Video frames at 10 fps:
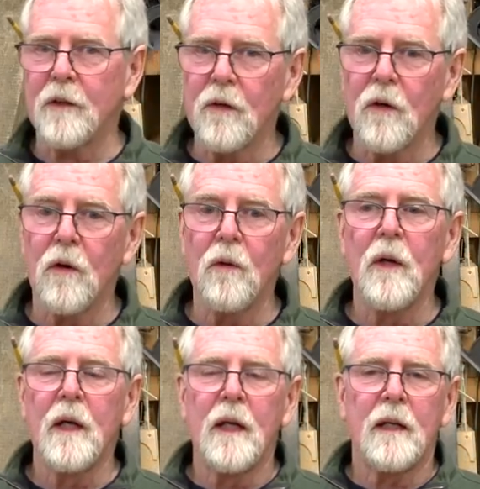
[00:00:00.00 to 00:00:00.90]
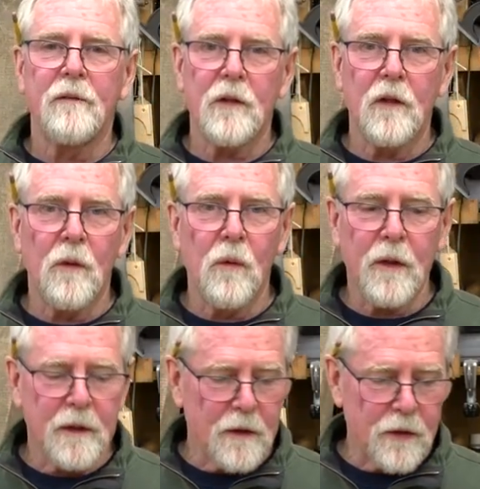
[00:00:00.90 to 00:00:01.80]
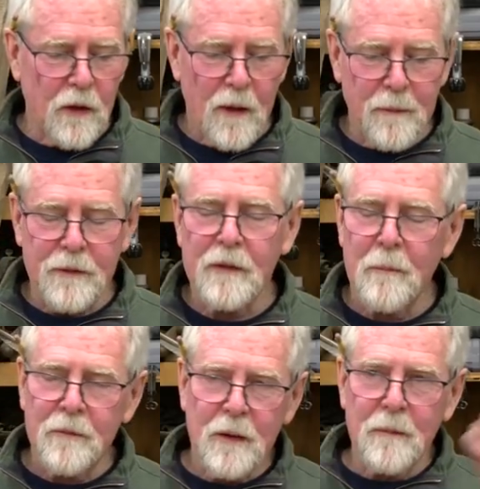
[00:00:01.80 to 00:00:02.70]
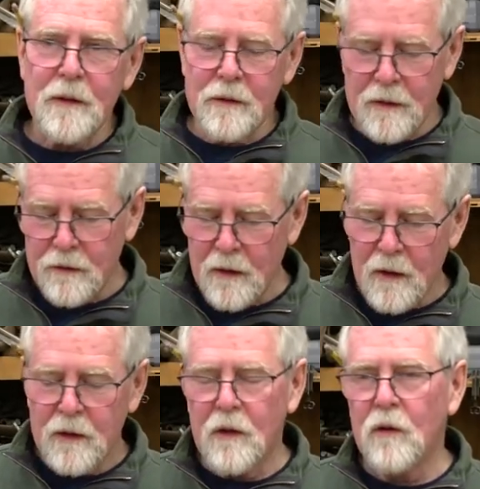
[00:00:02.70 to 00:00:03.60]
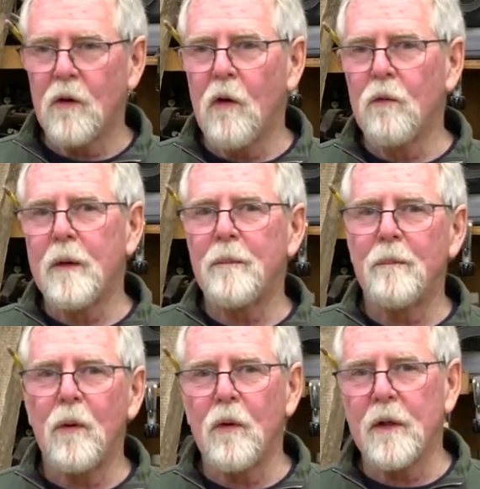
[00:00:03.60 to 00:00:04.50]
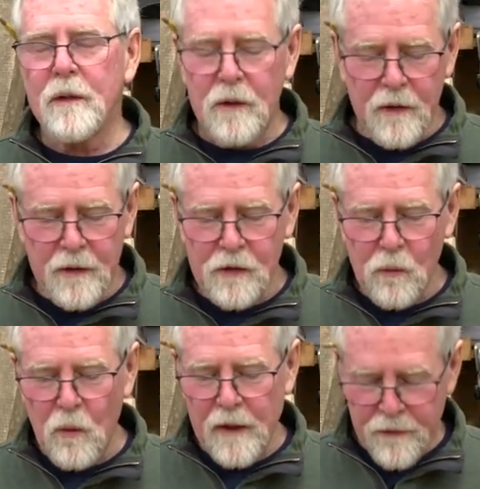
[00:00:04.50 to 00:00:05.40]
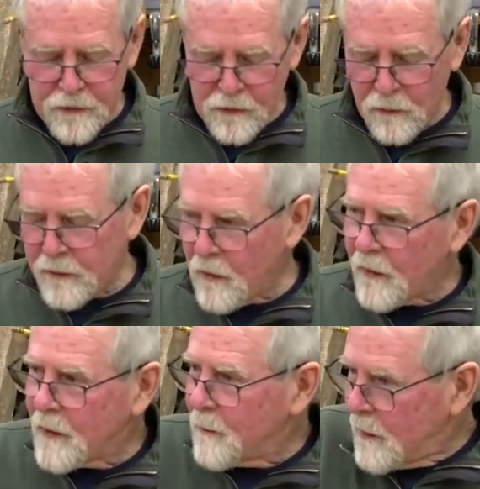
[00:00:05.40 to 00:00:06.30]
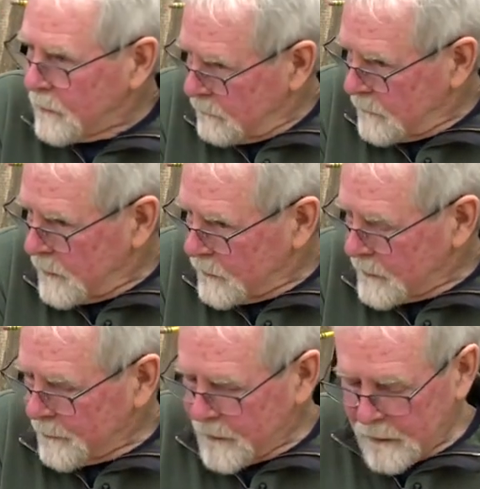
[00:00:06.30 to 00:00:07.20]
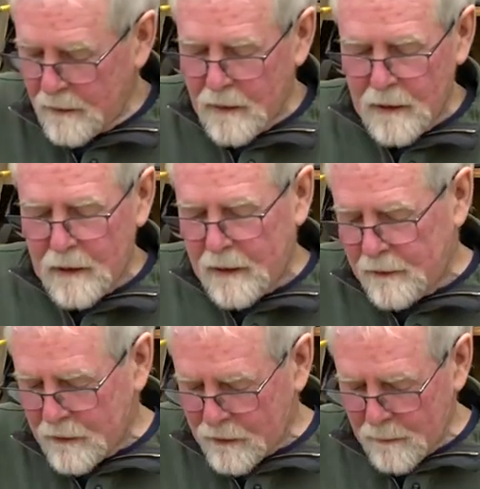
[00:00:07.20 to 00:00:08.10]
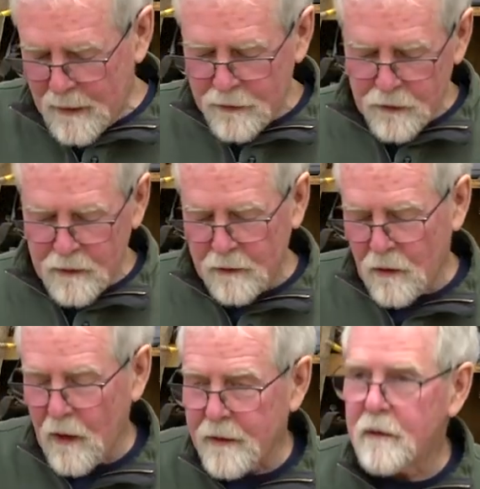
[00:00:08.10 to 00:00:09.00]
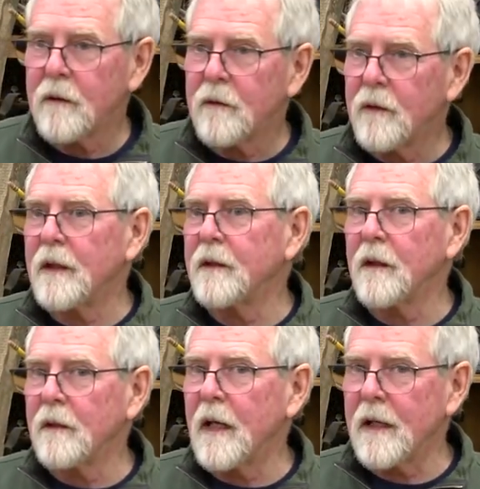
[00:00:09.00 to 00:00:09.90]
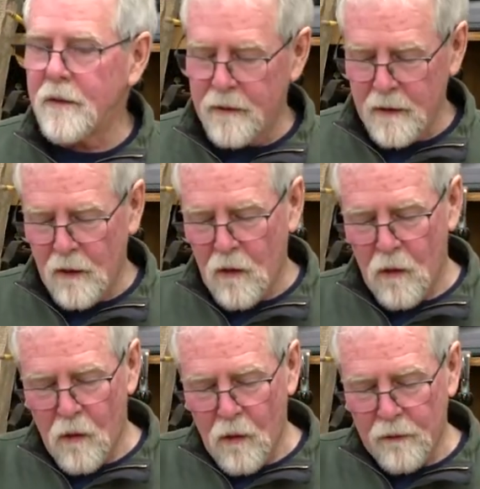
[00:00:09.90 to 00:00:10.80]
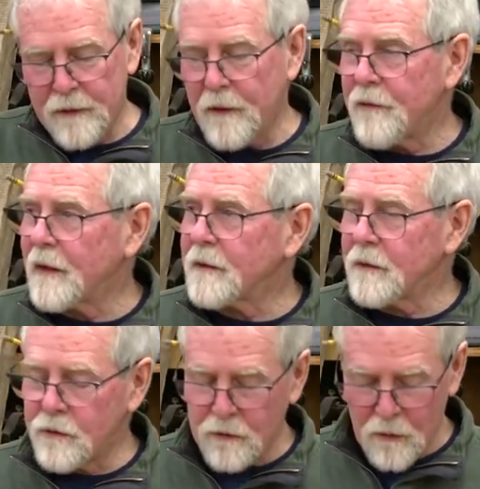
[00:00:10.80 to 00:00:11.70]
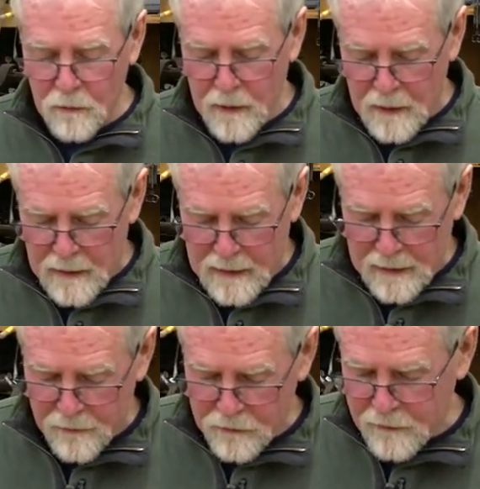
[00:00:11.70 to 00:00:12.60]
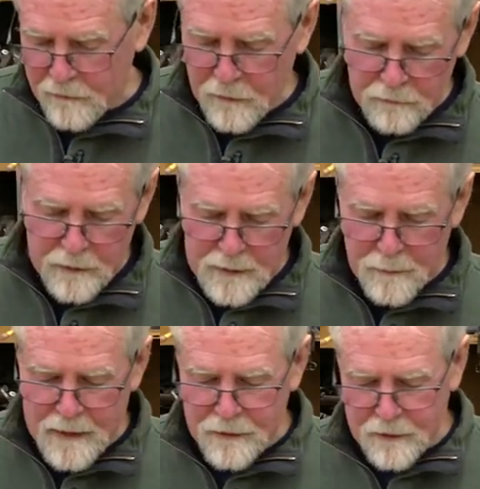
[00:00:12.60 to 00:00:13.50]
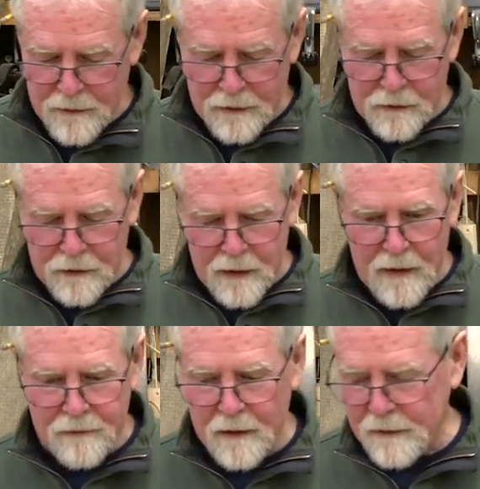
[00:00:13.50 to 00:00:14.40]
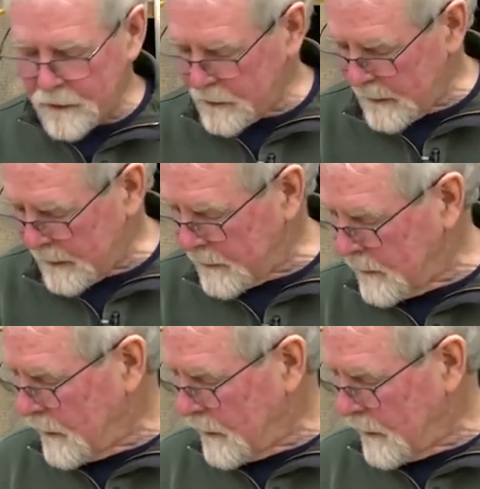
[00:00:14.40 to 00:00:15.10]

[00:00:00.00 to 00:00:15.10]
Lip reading: to know if you're going to work in a shop and somebody says, you know, go rip a board to this width. So we're talking about, you know, something in this dimension and not in the length or in the thickness. So those are really basic things that you have to understand.